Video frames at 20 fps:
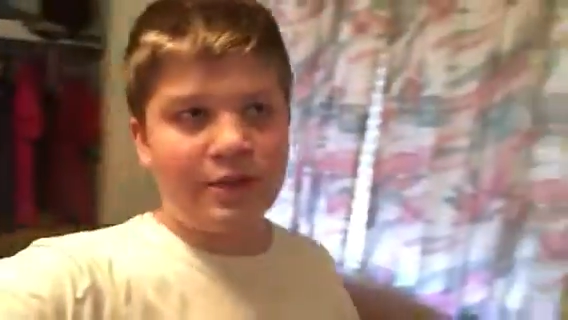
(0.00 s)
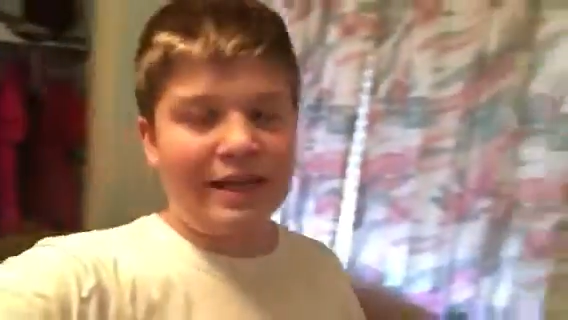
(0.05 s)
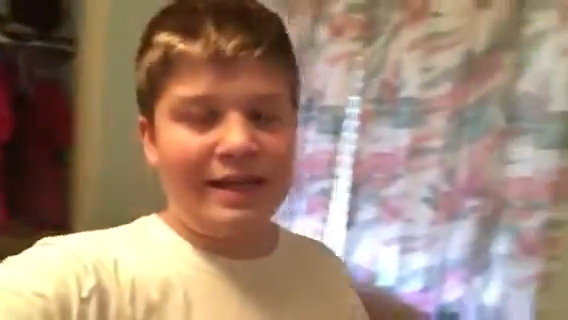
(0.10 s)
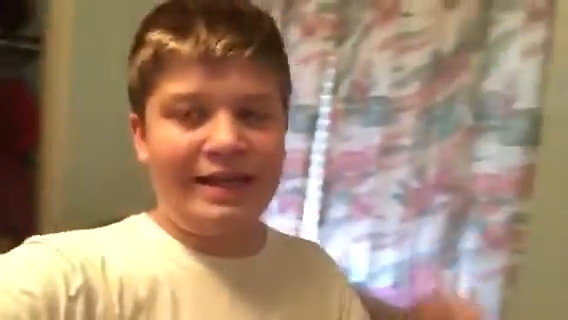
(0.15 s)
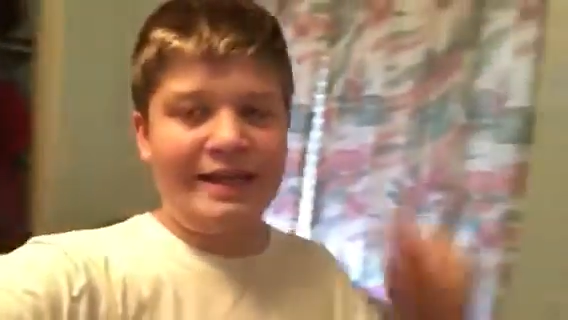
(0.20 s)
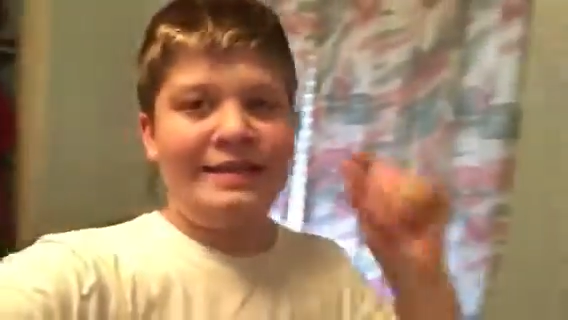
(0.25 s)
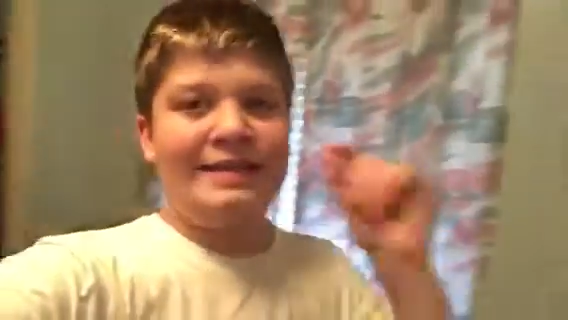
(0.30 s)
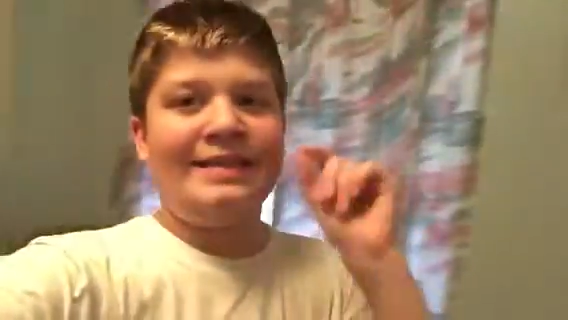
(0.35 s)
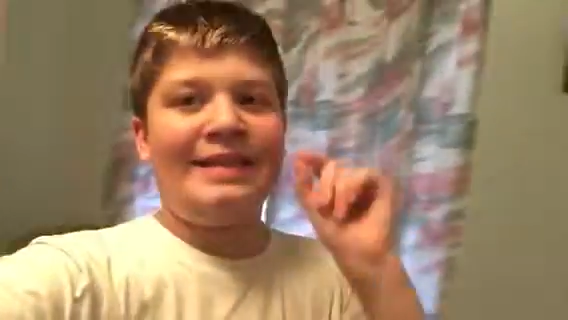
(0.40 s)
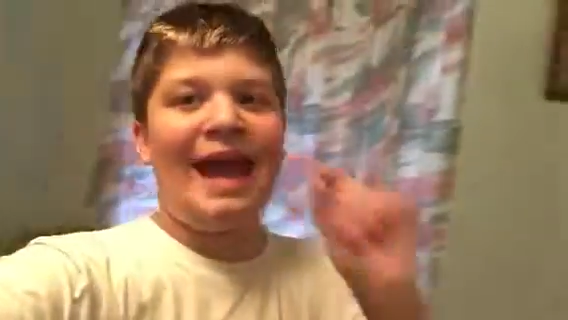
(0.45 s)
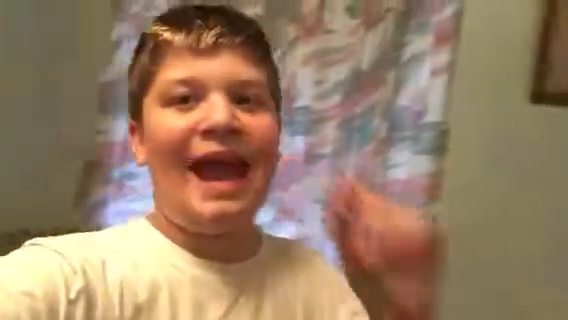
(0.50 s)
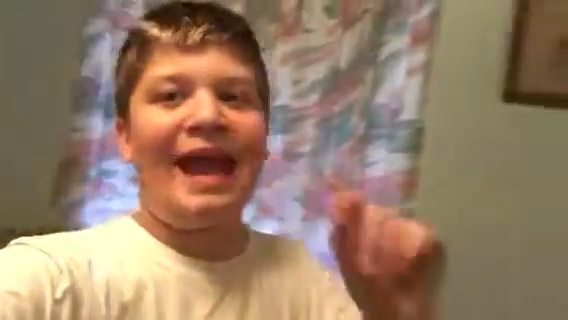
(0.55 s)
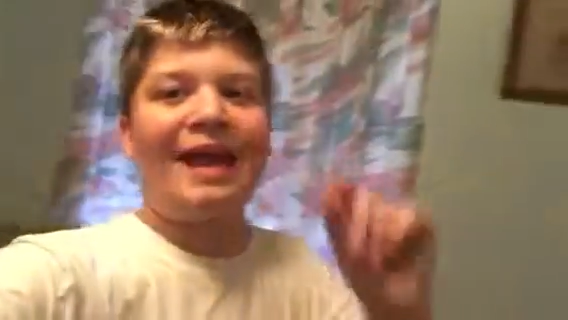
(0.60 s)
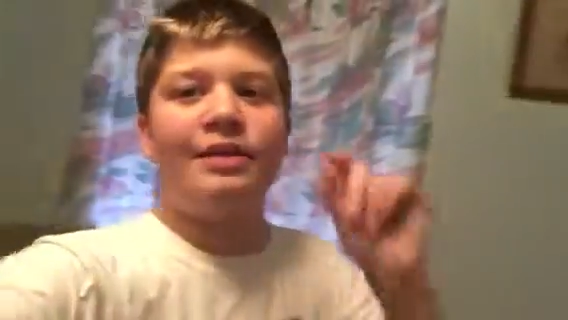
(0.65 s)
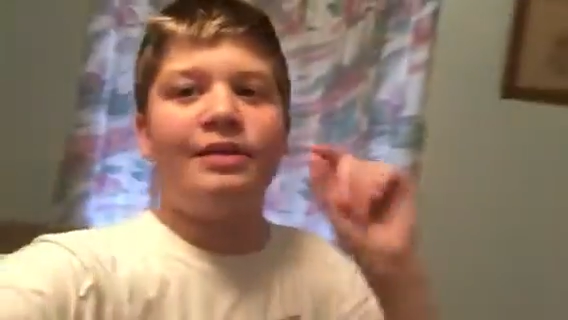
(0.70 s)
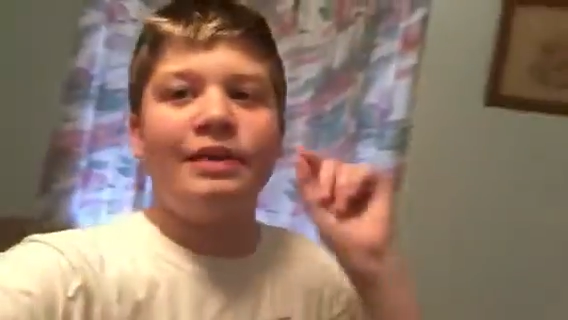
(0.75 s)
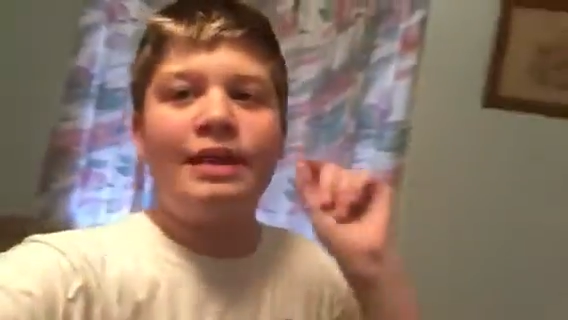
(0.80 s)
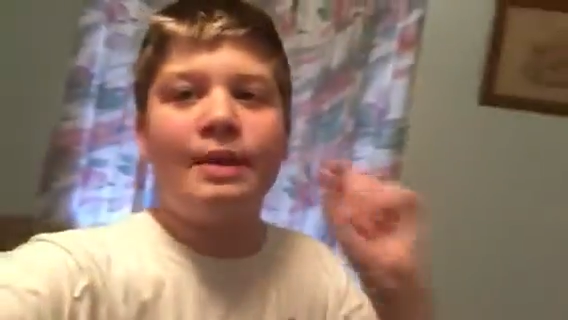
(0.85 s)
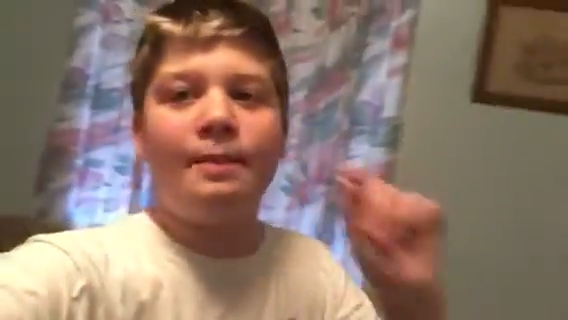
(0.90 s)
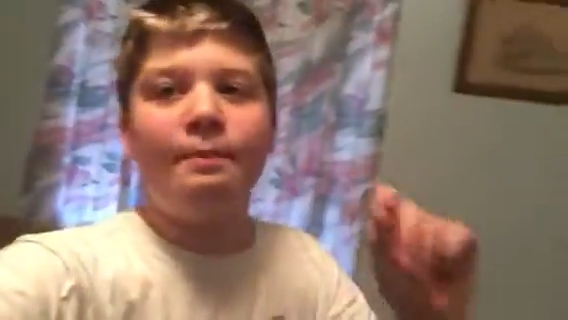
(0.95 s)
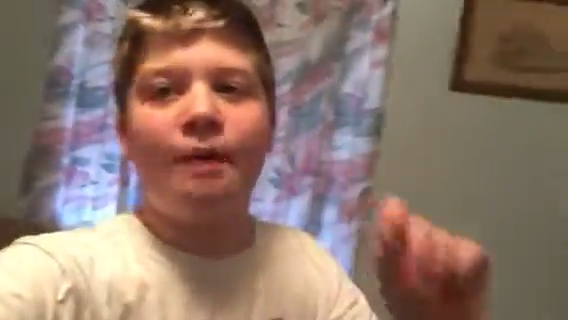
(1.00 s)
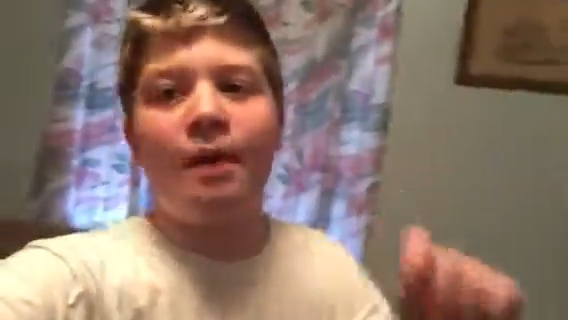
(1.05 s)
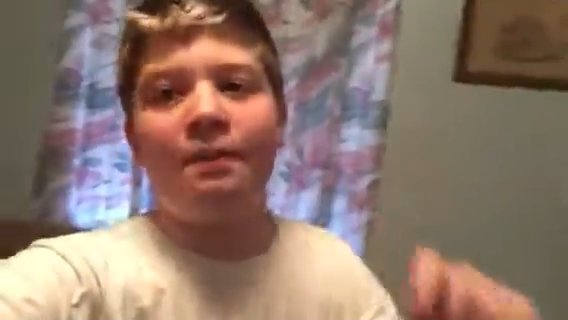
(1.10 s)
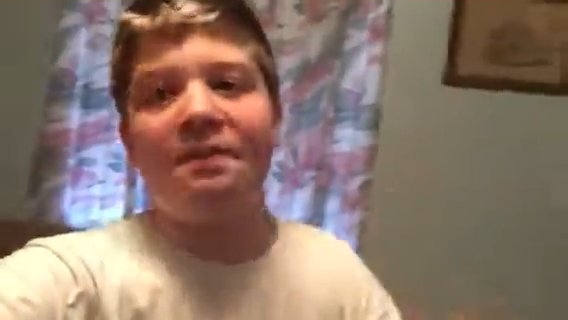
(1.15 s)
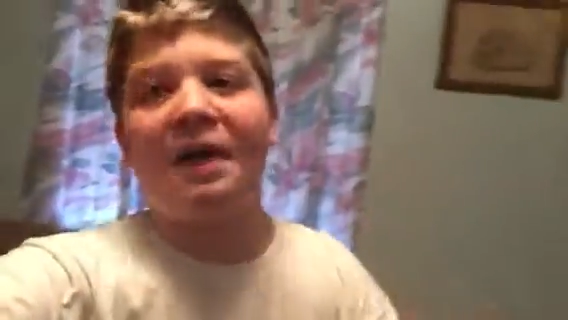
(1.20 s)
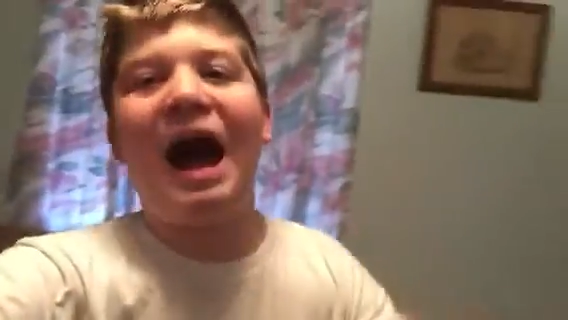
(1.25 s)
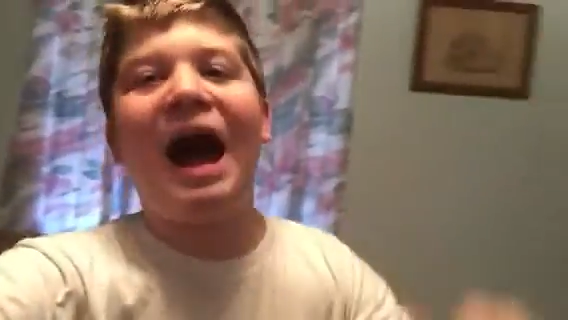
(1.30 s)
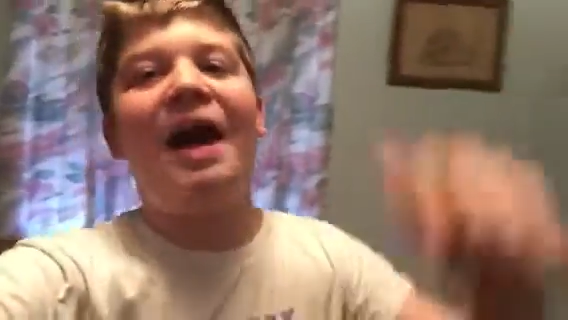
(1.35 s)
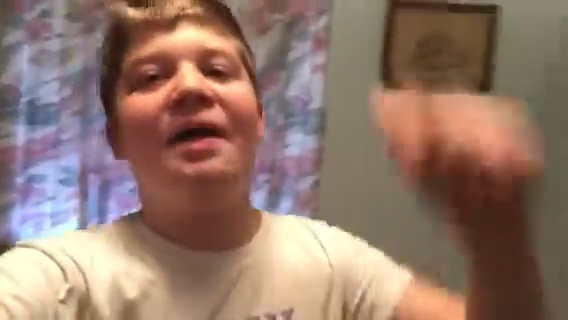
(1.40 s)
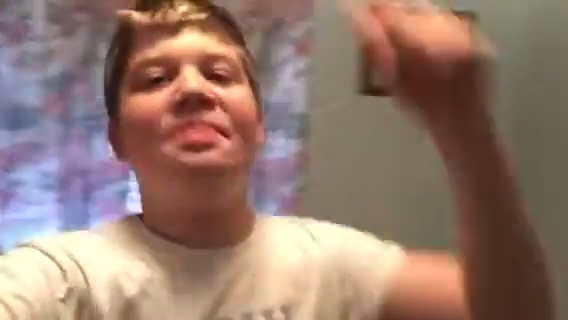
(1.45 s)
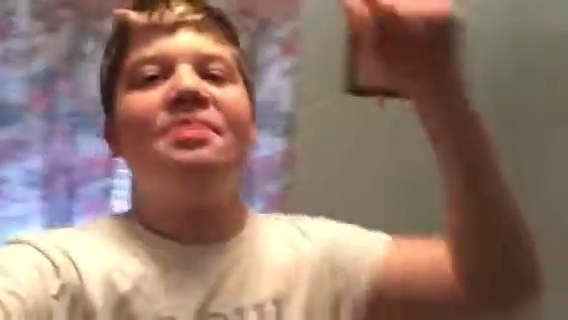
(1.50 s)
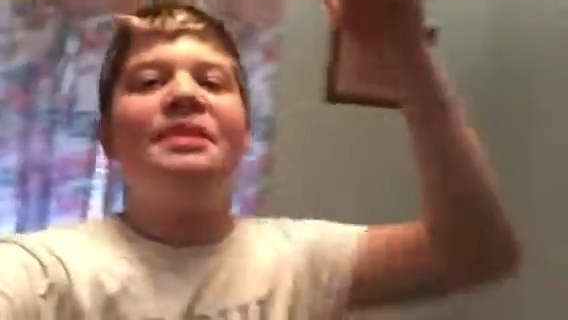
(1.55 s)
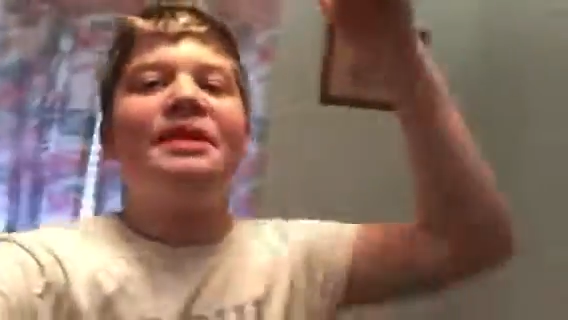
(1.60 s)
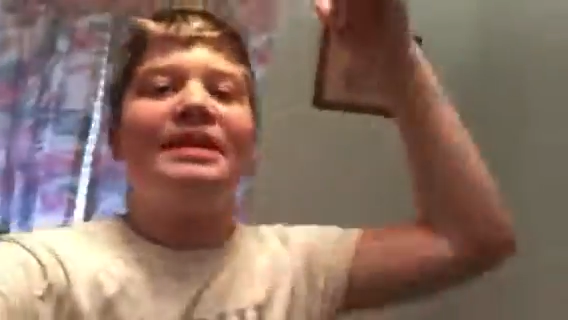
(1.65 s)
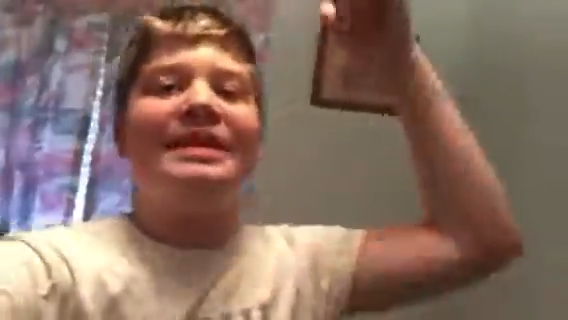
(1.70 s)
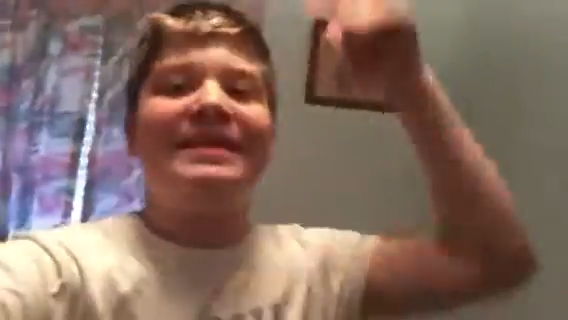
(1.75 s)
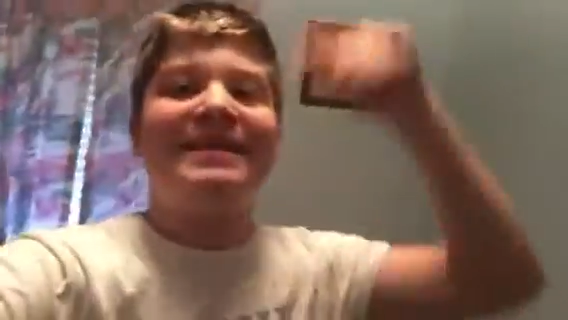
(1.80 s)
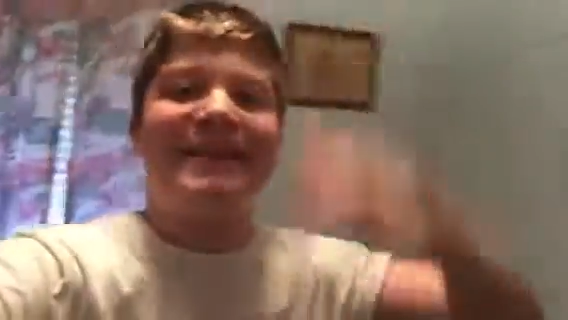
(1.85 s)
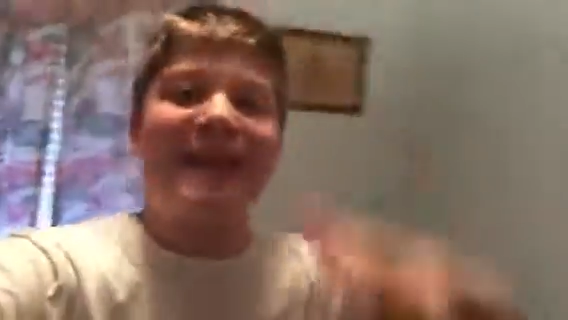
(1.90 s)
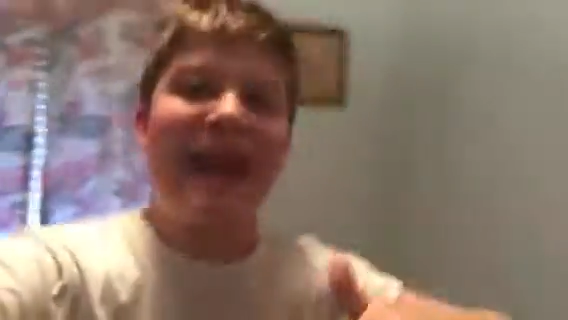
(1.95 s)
Exactly a month on the